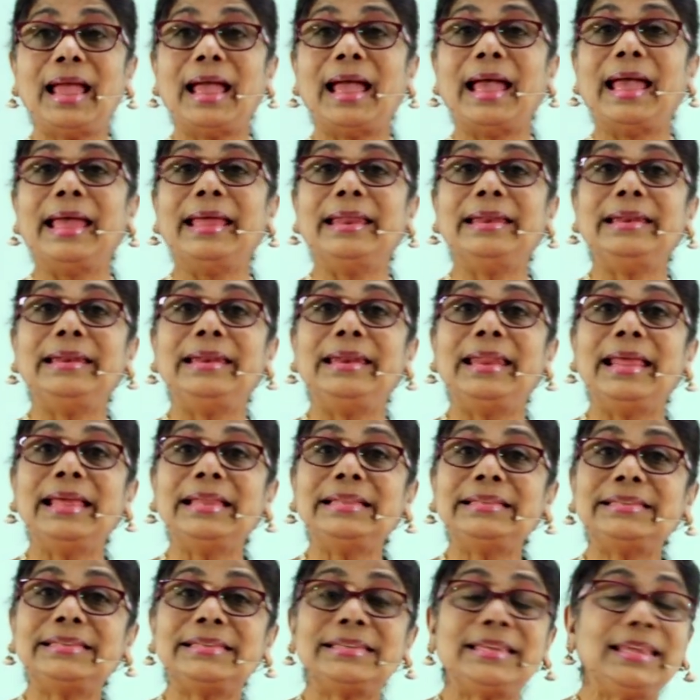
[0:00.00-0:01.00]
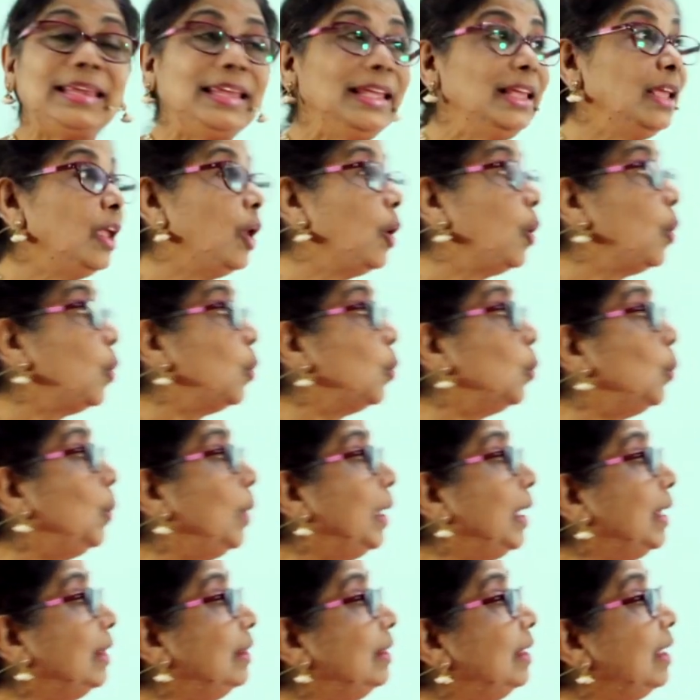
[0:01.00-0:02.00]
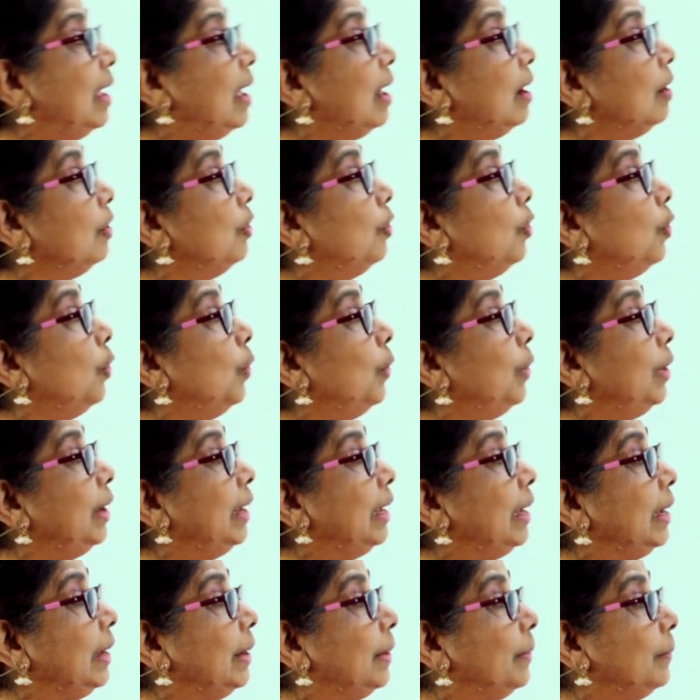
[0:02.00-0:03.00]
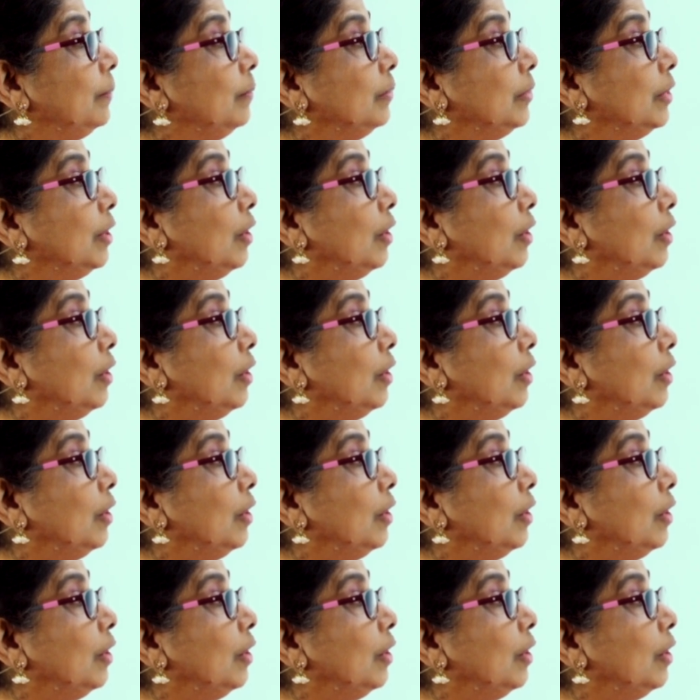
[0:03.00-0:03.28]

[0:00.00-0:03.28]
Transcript: and let's see where they are going.